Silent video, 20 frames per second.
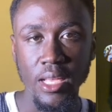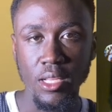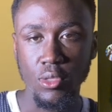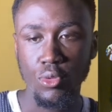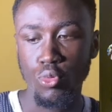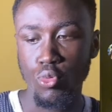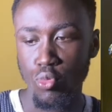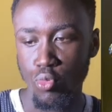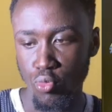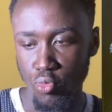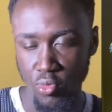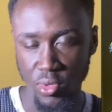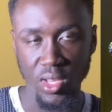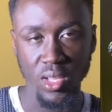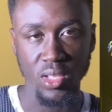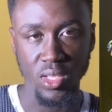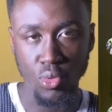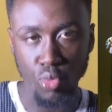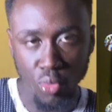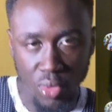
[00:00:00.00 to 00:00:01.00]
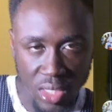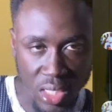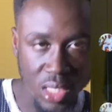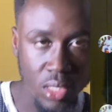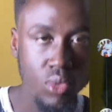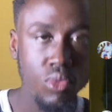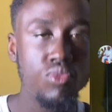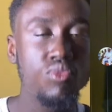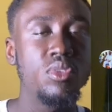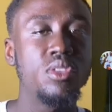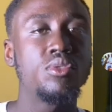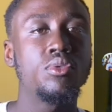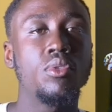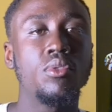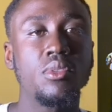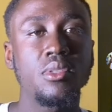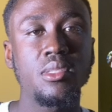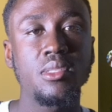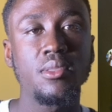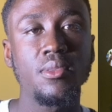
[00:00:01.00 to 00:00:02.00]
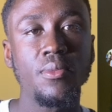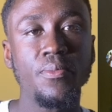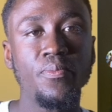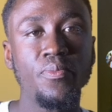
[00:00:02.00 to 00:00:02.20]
it will yield results.